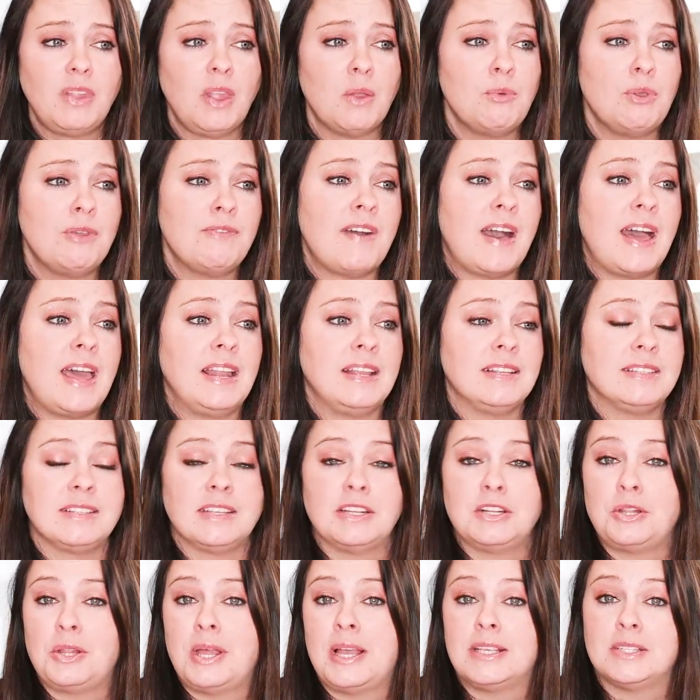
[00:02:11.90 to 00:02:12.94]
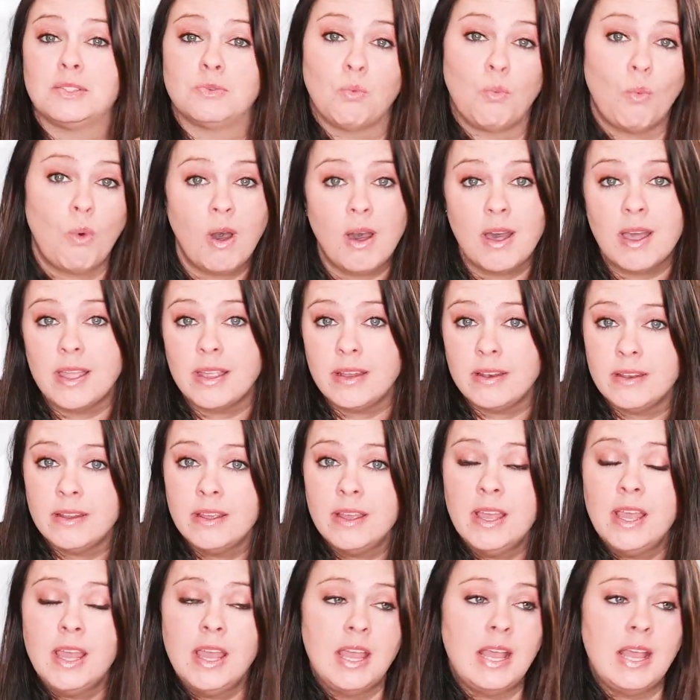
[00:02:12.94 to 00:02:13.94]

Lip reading: We've had as little as 1.